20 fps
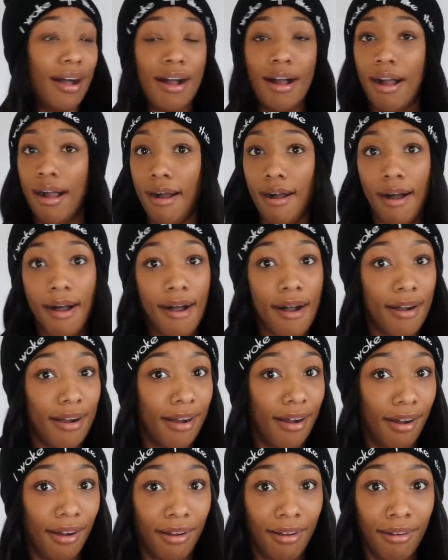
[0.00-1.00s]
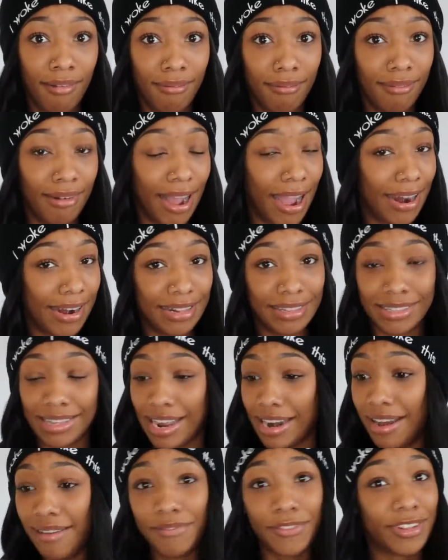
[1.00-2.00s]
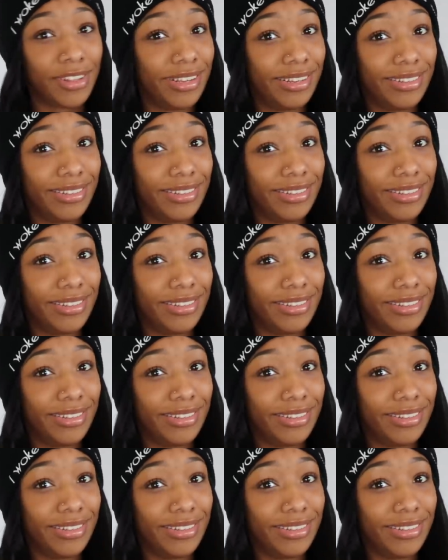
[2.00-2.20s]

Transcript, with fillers: uh-uh, I didn't sign up for